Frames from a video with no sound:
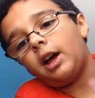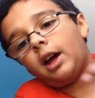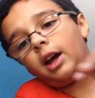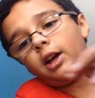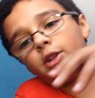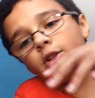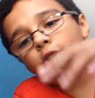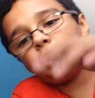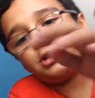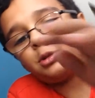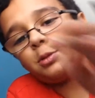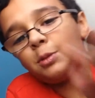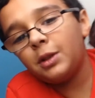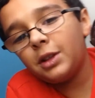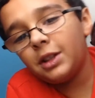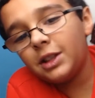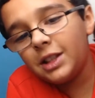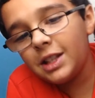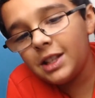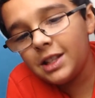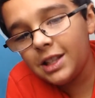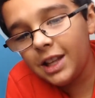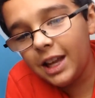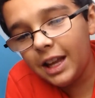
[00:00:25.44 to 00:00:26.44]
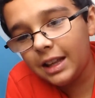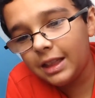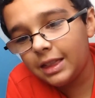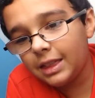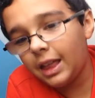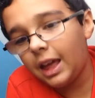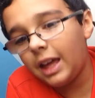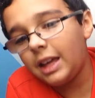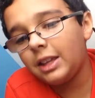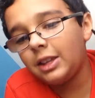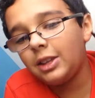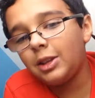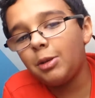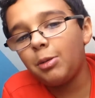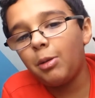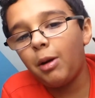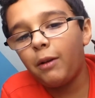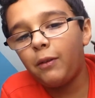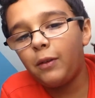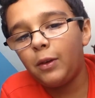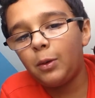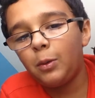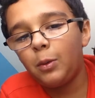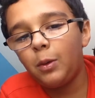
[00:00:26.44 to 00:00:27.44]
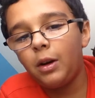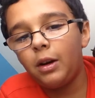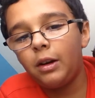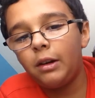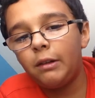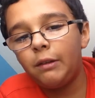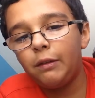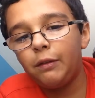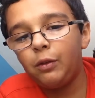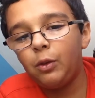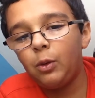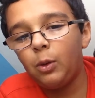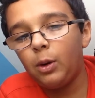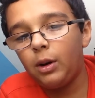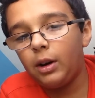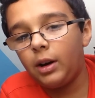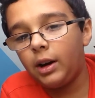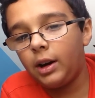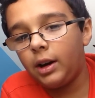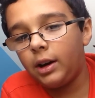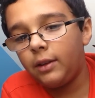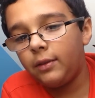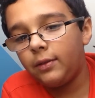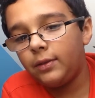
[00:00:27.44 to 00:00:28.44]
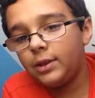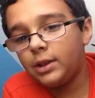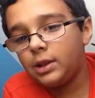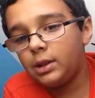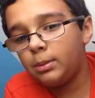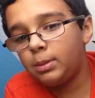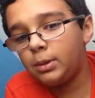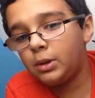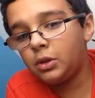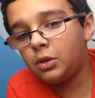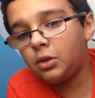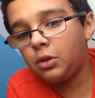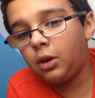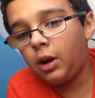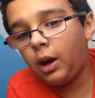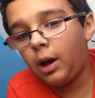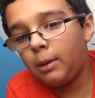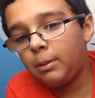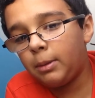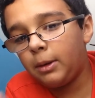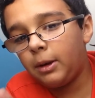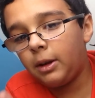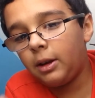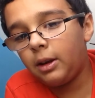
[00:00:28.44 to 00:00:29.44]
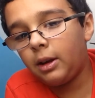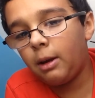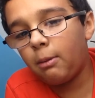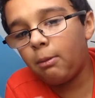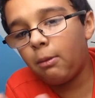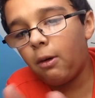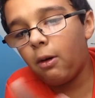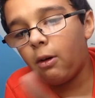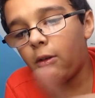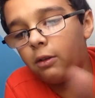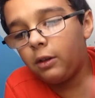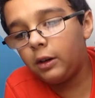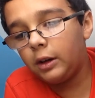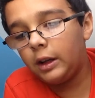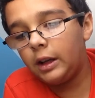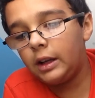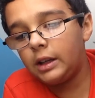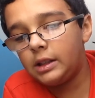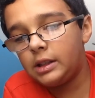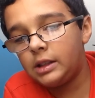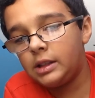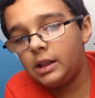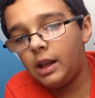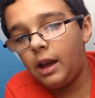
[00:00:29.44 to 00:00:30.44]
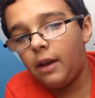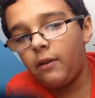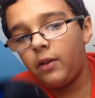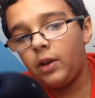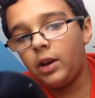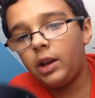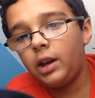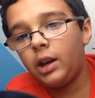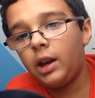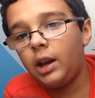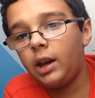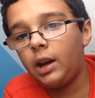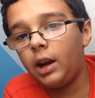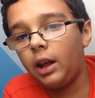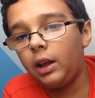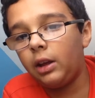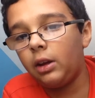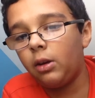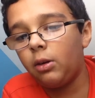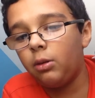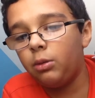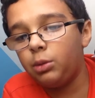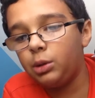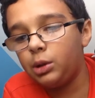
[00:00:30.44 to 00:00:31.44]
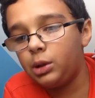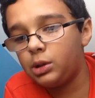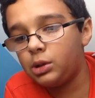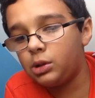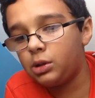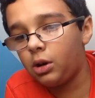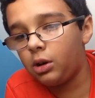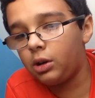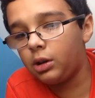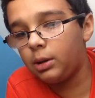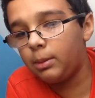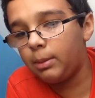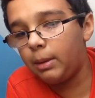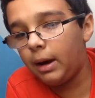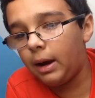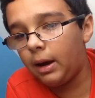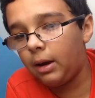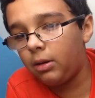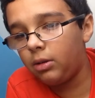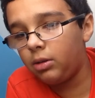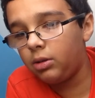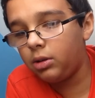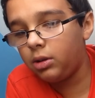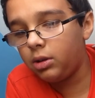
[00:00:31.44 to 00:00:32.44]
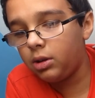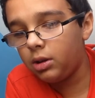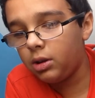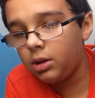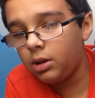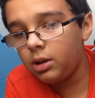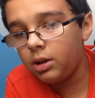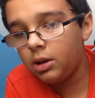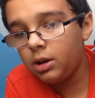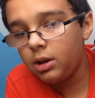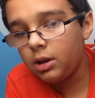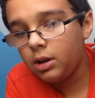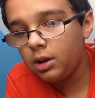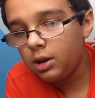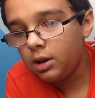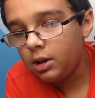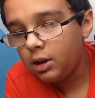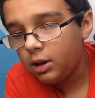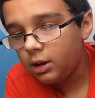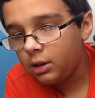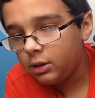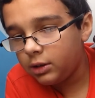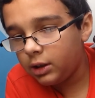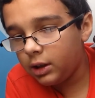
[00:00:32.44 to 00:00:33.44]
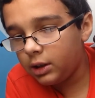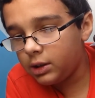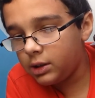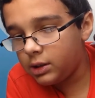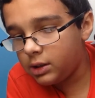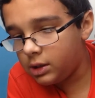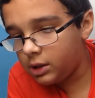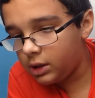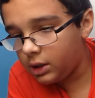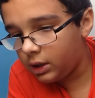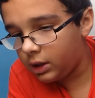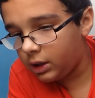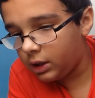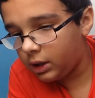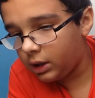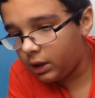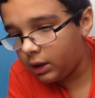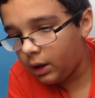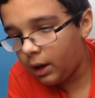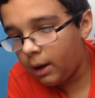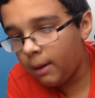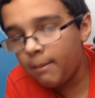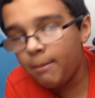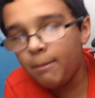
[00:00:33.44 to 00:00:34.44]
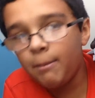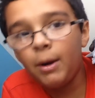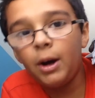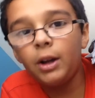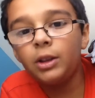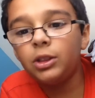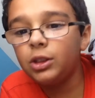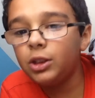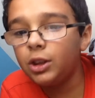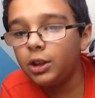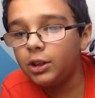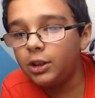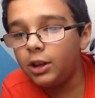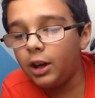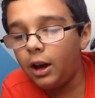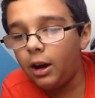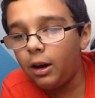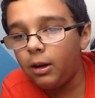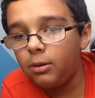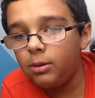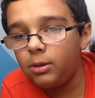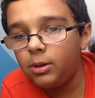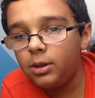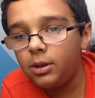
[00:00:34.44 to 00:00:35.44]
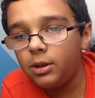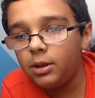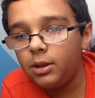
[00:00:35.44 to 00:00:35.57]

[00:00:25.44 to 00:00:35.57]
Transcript: I just wanted to say thank you everyone for subscribing. I'm already at 7 and I only started about let's see, a month ago.